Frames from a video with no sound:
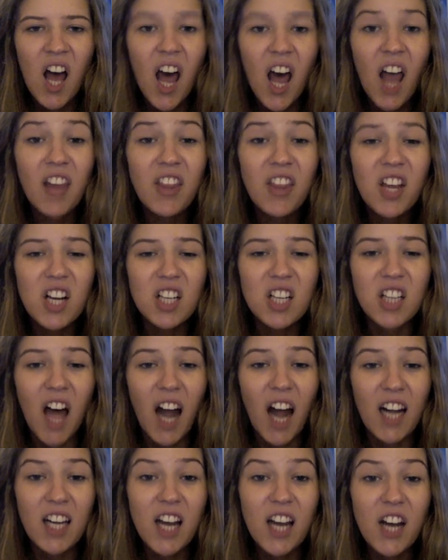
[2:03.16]
I'm like
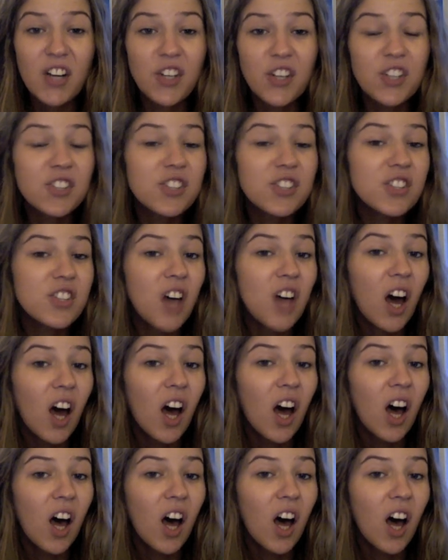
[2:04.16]
gladiators,
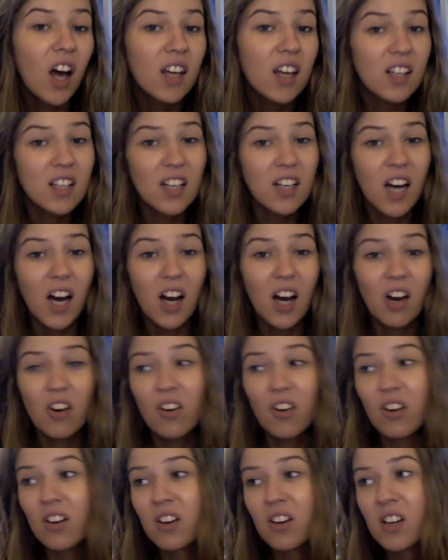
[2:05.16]
you
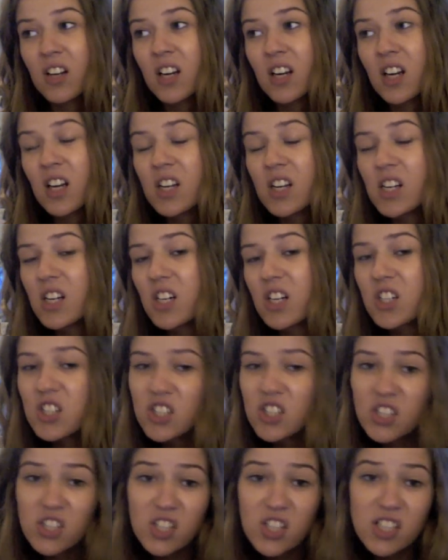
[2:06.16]
know,
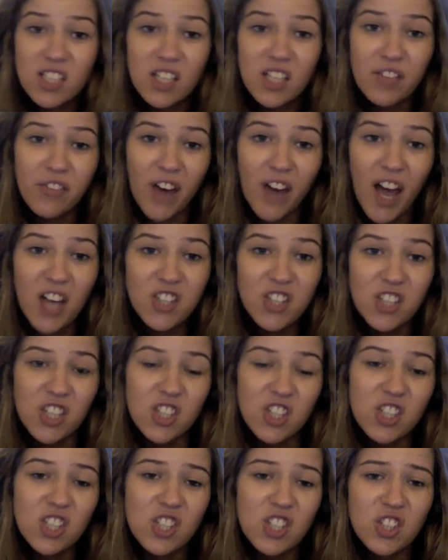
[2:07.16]
just in fashion,
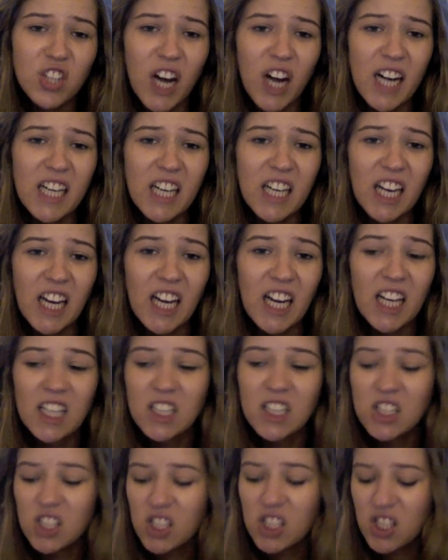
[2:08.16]
just trendy,
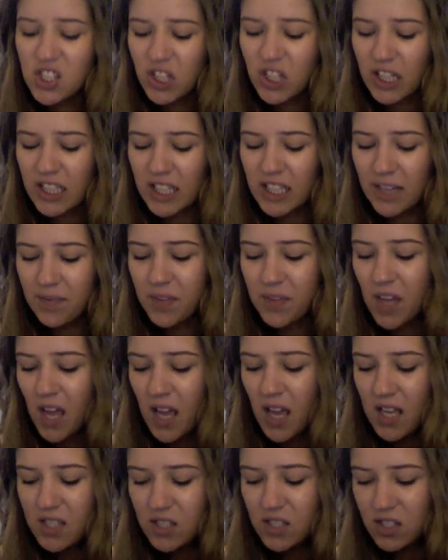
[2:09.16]
just trendy.
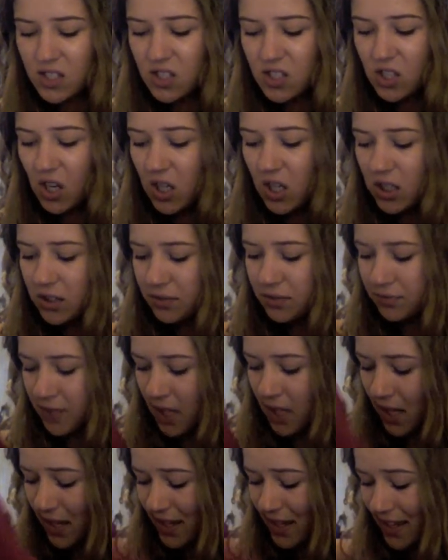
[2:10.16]
So
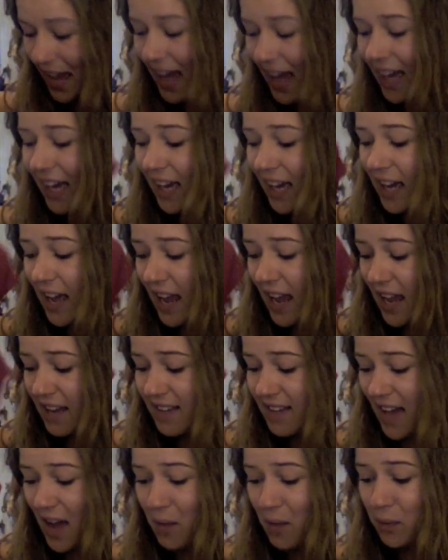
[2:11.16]
yeah, and
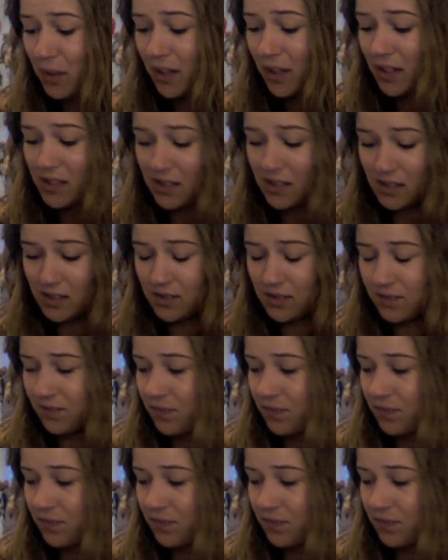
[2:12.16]
that was